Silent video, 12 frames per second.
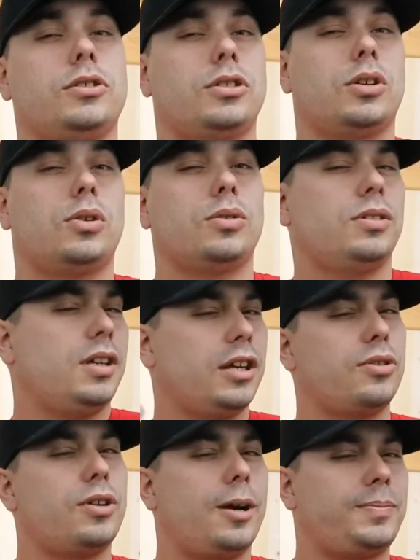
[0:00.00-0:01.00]
So,
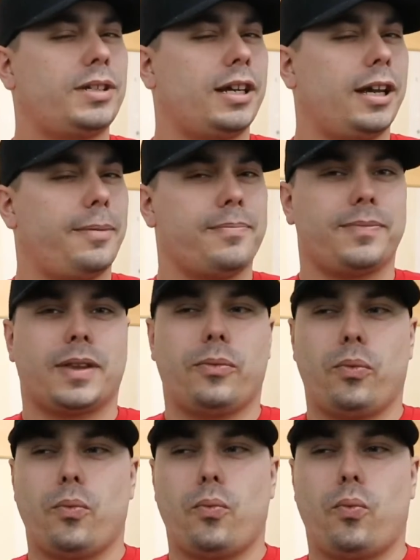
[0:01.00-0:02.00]
interrupt time.
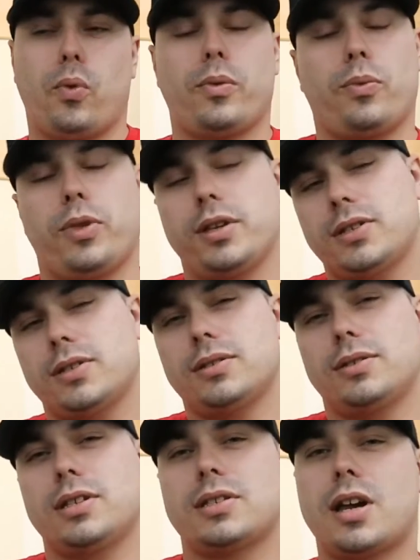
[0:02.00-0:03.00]

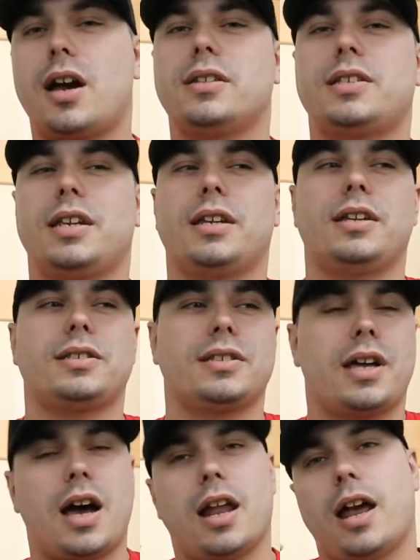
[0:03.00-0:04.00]
This content is
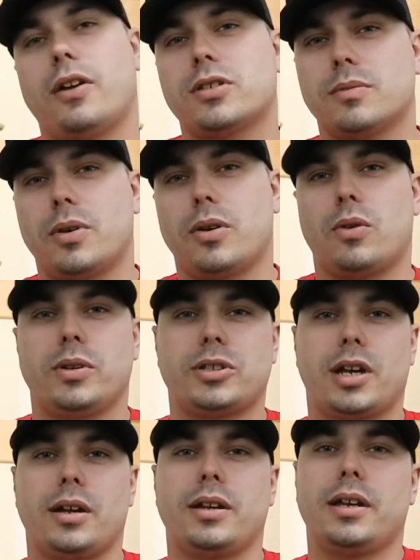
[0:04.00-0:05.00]
not House of Moto,
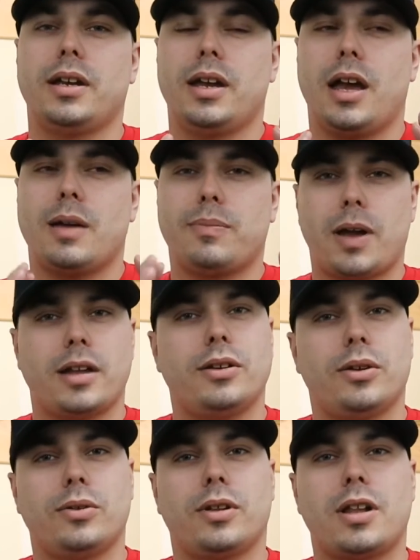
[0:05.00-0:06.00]
which I
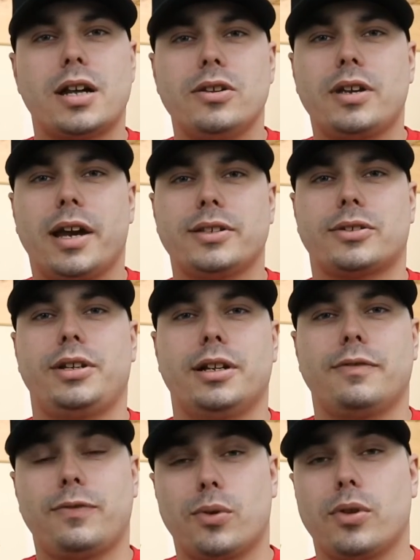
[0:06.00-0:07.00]
know a lot of you guys are
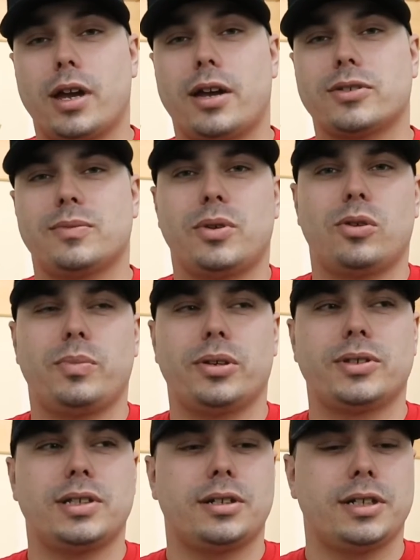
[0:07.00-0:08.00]
here for the House of Moto
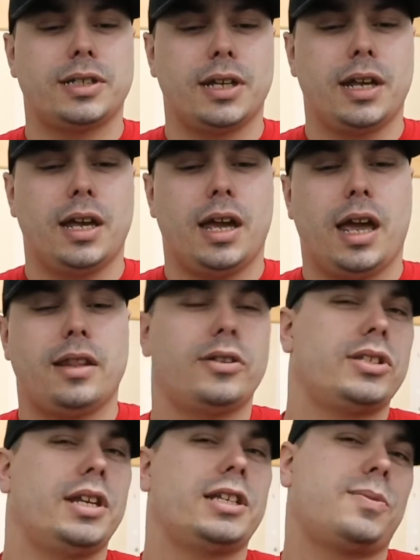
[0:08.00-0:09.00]
build series, and
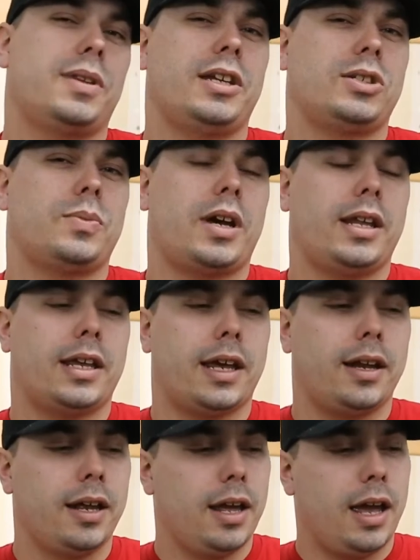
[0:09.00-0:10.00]
there's an explanation behind
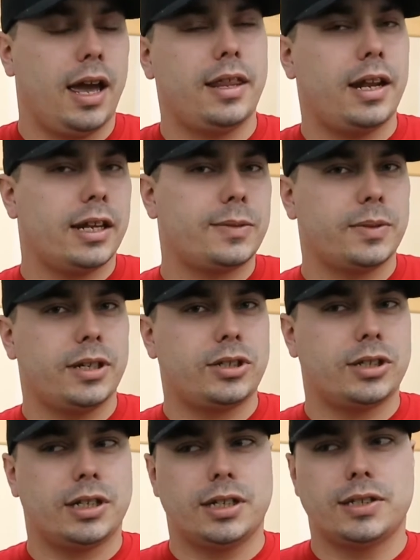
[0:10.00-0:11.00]
that. And that
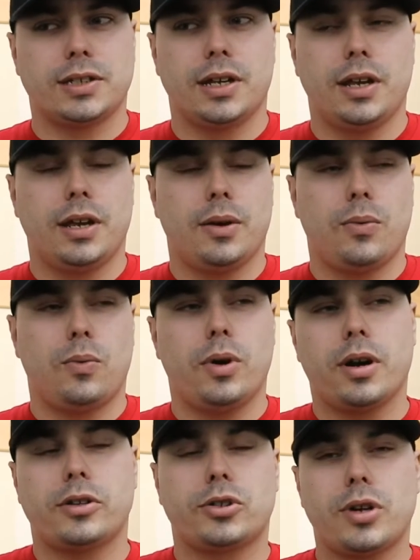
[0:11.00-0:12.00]
explanation is,
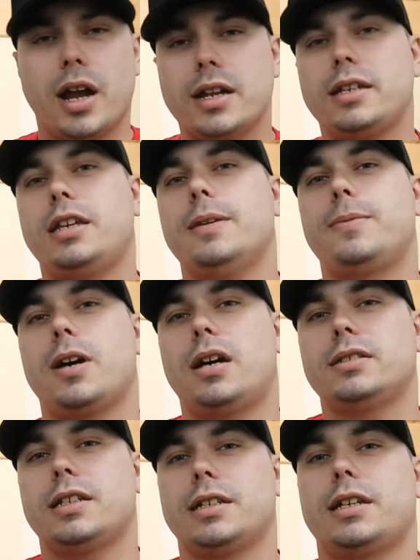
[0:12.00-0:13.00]
we're trying to keep
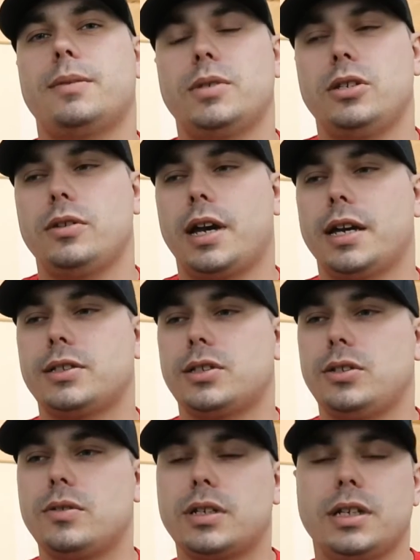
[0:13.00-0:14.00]
content coming to you
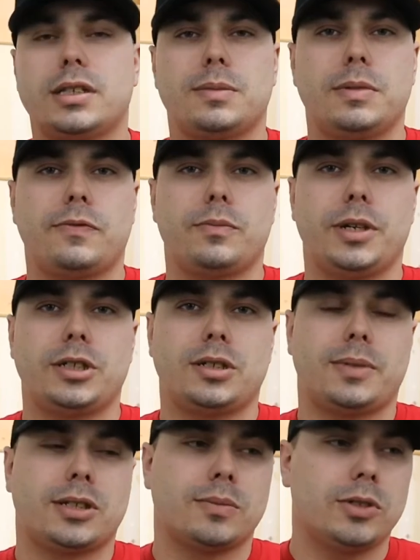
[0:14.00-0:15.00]
guys so you can get some
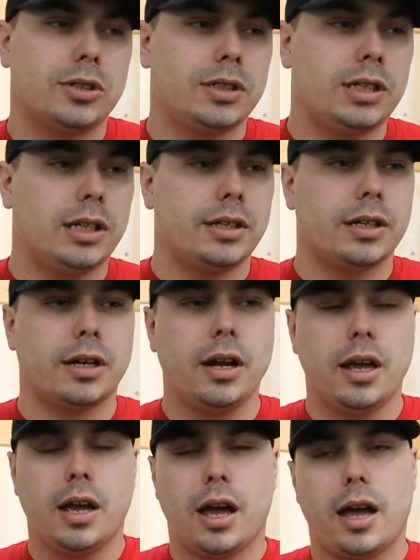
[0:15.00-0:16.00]
information about some good
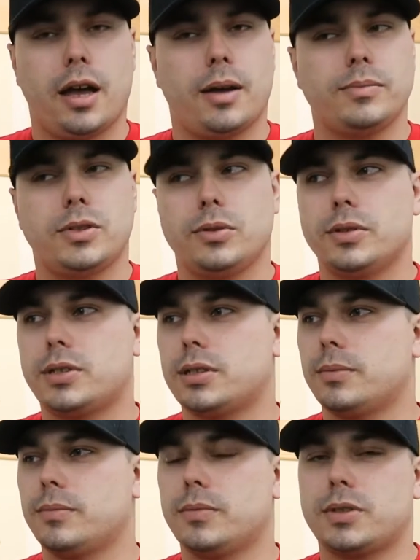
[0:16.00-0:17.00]
gear, doing
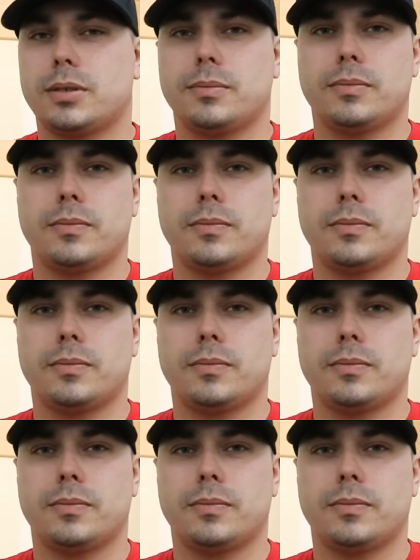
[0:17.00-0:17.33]
some